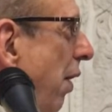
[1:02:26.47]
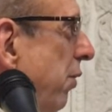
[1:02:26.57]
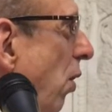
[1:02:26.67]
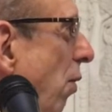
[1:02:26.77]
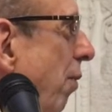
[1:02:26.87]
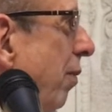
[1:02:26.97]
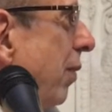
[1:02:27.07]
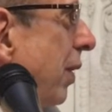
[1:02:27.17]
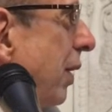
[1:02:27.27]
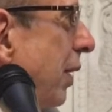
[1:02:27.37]
No,
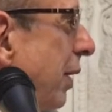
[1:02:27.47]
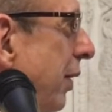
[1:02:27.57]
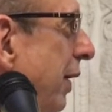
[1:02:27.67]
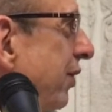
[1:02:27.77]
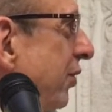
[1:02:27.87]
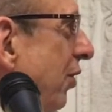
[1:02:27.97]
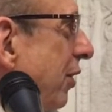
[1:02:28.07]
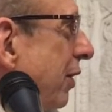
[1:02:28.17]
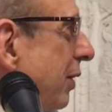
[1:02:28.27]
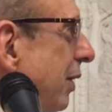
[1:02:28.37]
next
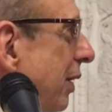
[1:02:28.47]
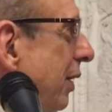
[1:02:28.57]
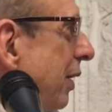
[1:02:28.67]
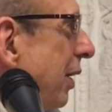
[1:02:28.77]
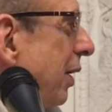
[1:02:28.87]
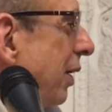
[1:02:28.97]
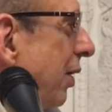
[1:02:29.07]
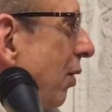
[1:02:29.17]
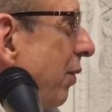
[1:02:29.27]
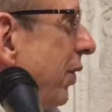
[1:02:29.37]
door.
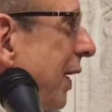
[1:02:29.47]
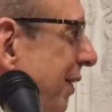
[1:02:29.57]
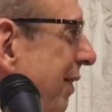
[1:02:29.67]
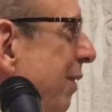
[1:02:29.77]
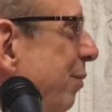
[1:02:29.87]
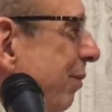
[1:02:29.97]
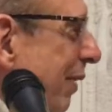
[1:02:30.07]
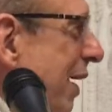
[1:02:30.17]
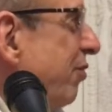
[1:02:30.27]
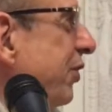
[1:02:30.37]
No, that's
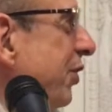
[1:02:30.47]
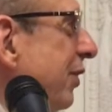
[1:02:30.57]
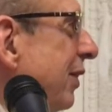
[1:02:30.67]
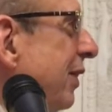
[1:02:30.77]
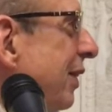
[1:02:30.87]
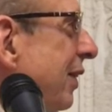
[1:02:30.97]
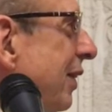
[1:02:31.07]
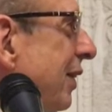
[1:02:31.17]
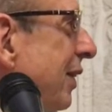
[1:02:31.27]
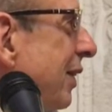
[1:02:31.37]
him after.
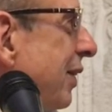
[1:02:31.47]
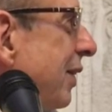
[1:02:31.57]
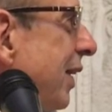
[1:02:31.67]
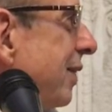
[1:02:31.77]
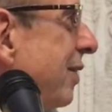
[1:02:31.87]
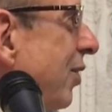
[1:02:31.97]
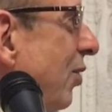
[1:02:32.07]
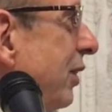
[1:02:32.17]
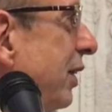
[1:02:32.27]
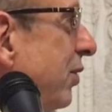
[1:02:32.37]
That's His
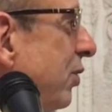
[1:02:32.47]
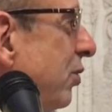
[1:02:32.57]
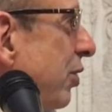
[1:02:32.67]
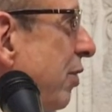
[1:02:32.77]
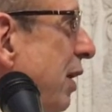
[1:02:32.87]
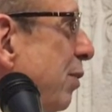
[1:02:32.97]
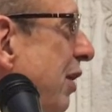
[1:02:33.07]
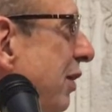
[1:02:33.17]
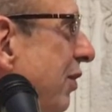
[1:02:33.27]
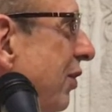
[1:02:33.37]
Holiness Guna
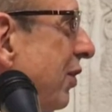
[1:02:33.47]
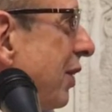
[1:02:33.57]
Maharaj.